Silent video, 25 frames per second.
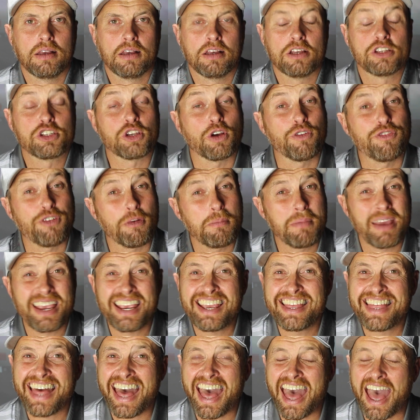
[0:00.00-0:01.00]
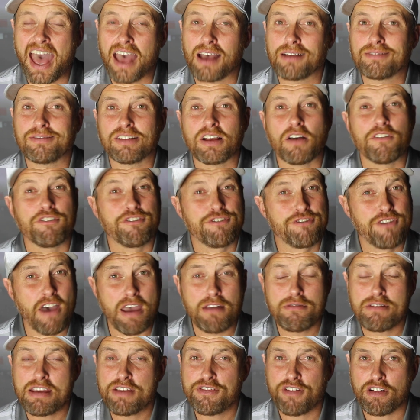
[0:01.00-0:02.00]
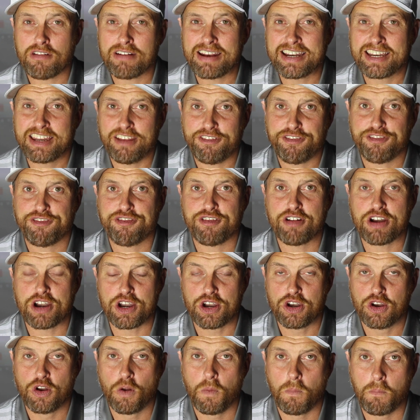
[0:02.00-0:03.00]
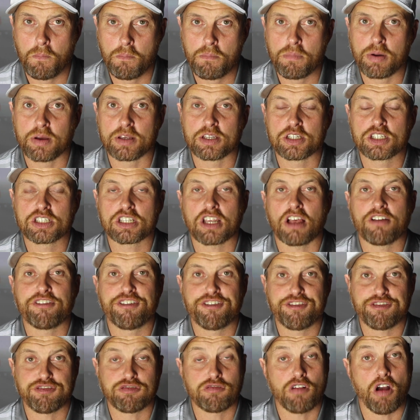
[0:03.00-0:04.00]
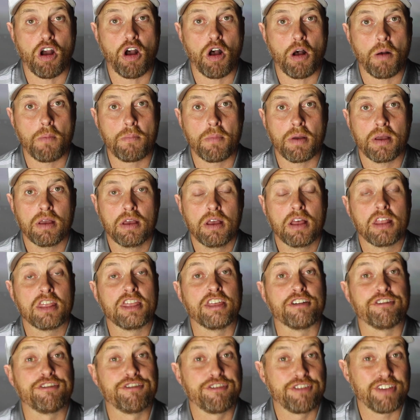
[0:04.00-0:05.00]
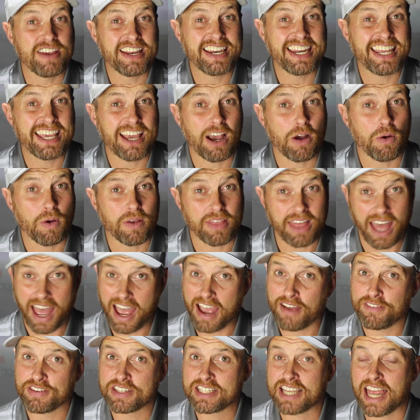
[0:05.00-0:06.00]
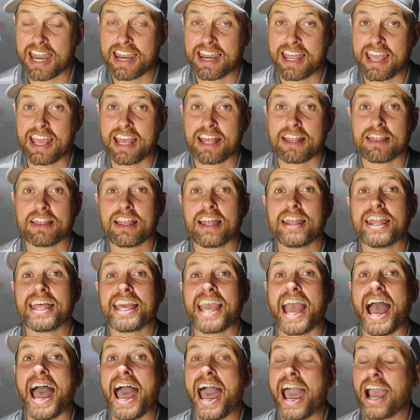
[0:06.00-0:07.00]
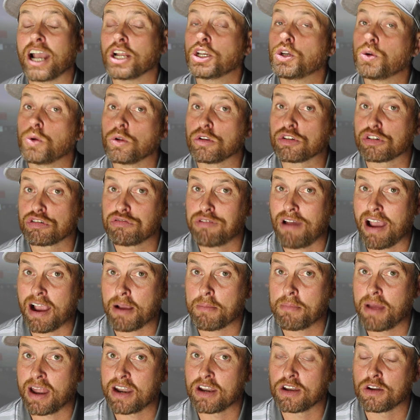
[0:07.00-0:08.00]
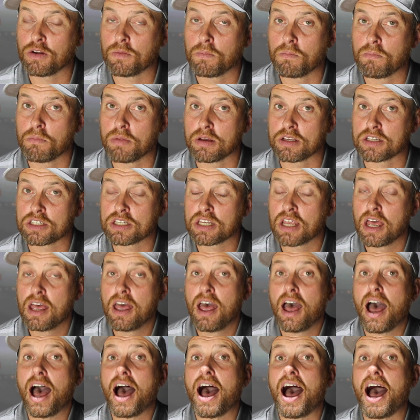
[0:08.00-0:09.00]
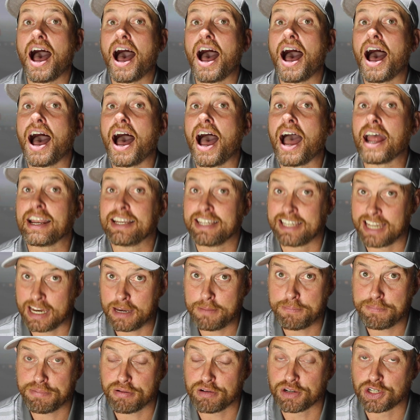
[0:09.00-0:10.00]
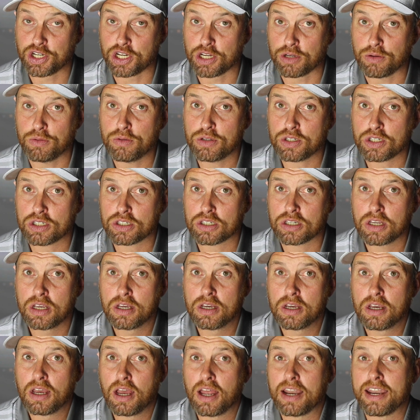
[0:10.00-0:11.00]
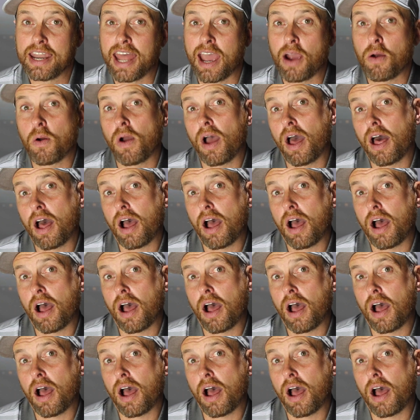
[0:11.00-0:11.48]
So for me there, very, very different numbers from the video that I've sent in than the actual TrackMan numbers I did produce. Now,